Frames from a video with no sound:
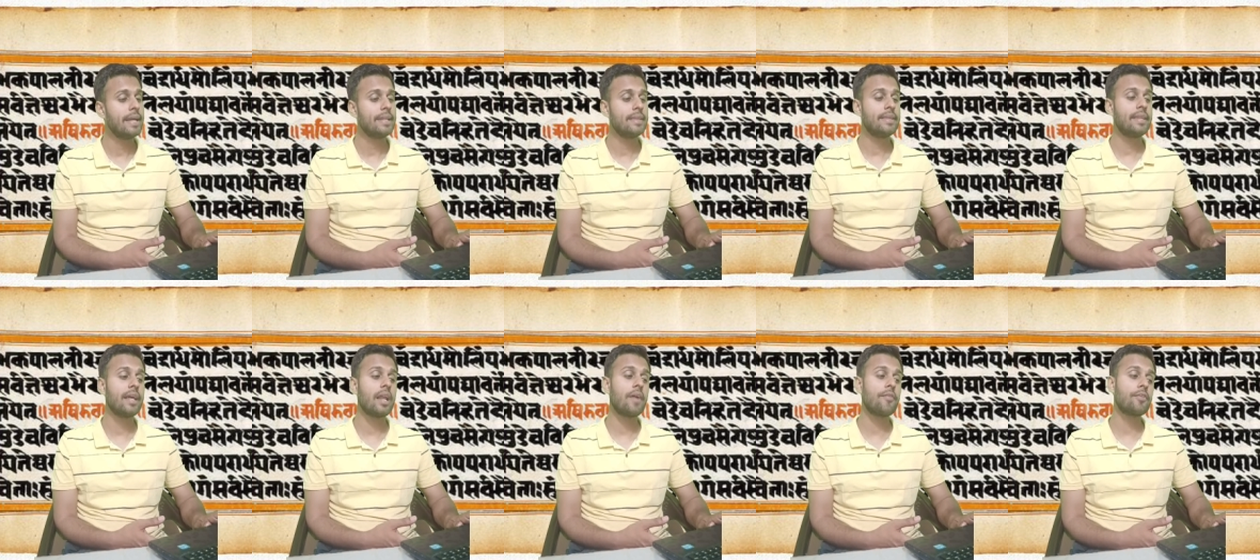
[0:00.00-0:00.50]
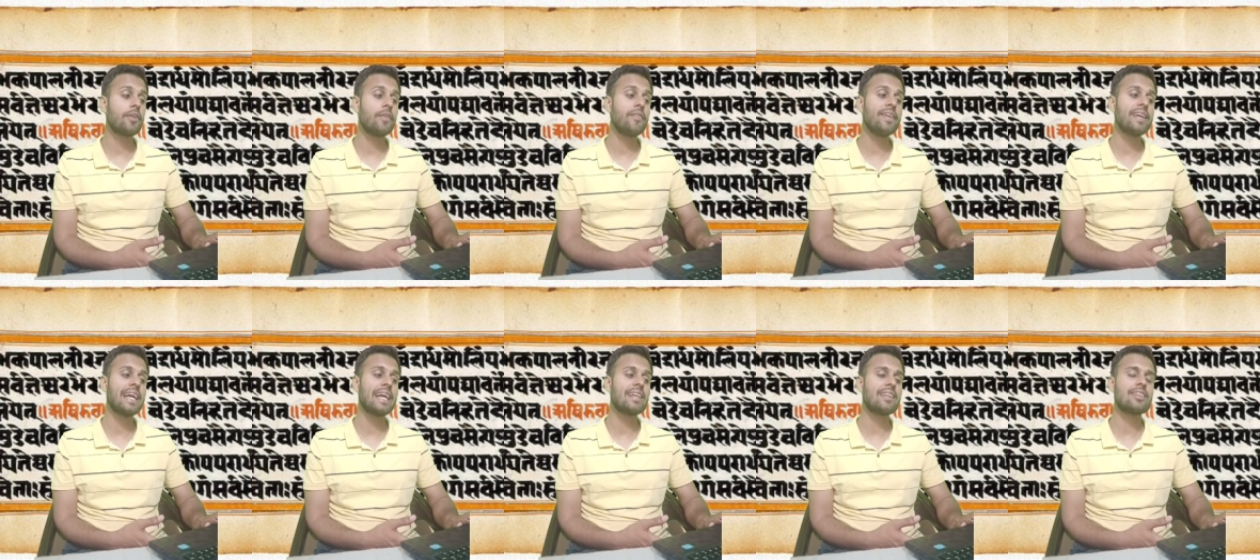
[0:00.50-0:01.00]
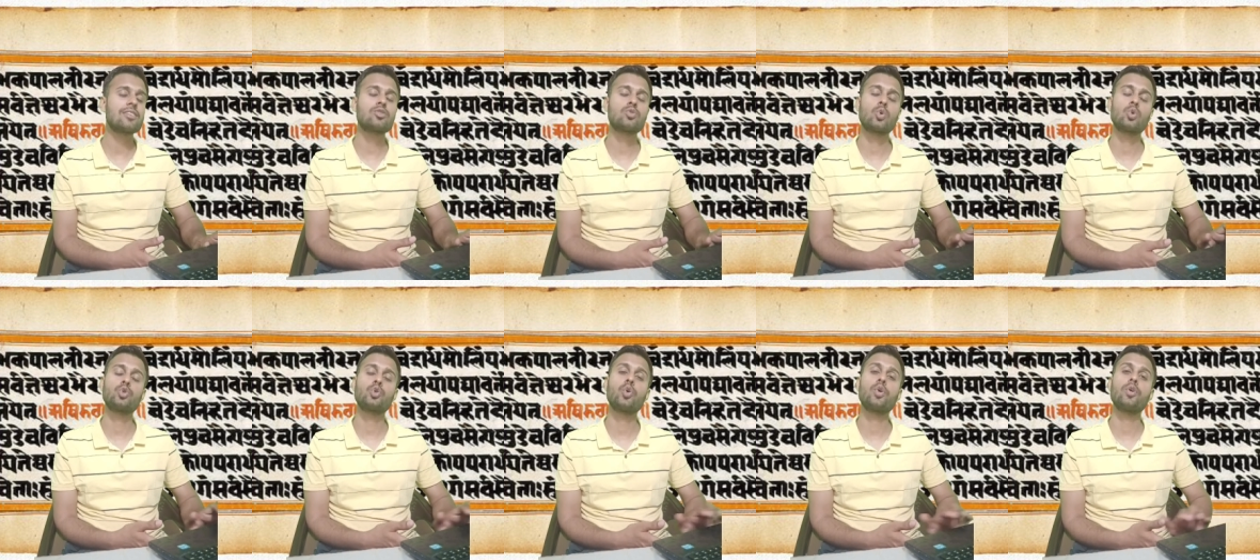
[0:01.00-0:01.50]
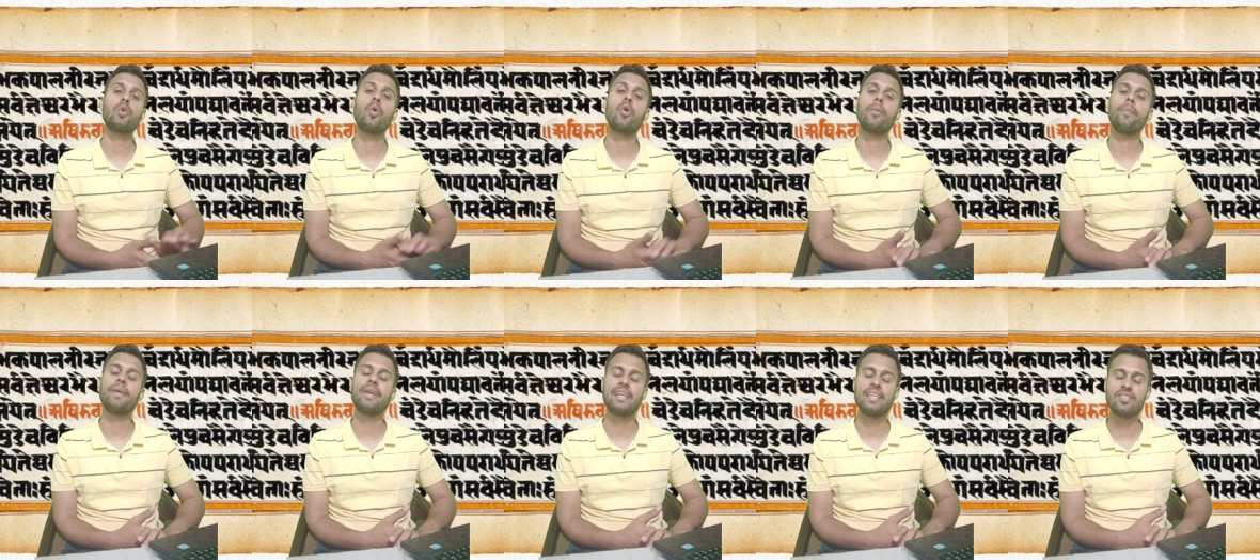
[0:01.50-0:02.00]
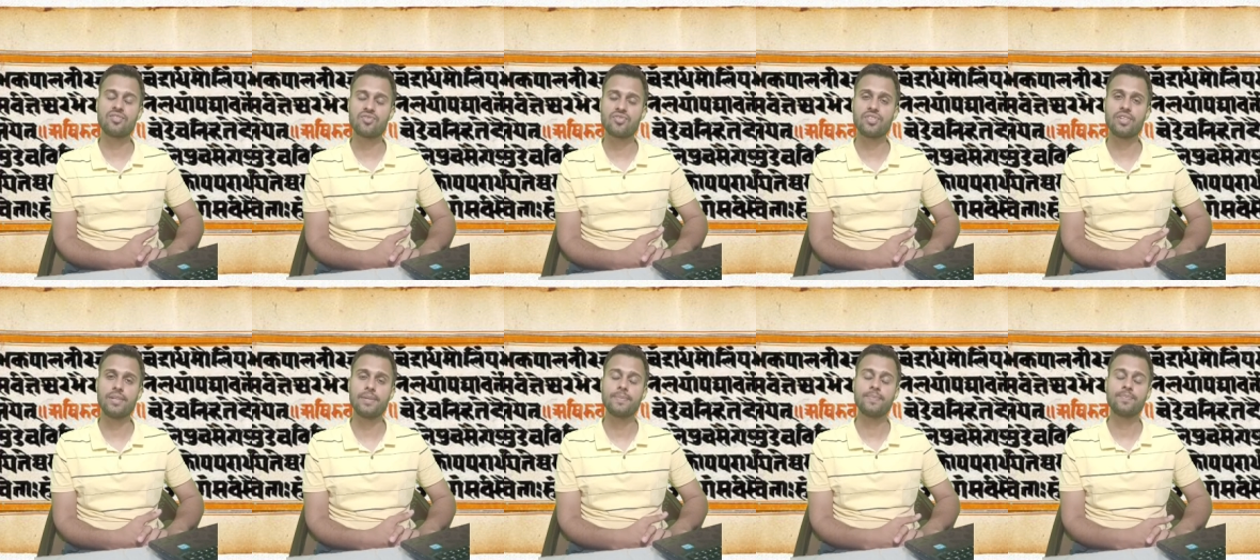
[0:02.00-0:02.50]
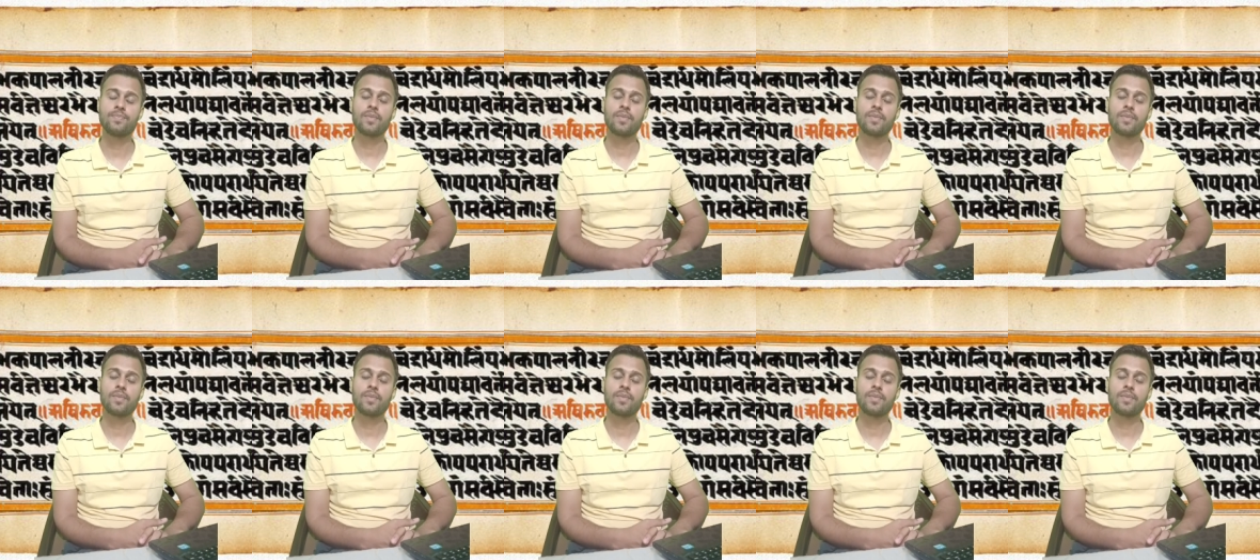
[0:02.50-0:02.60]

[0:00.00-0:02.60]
Thereafter, we get the socio-economic history.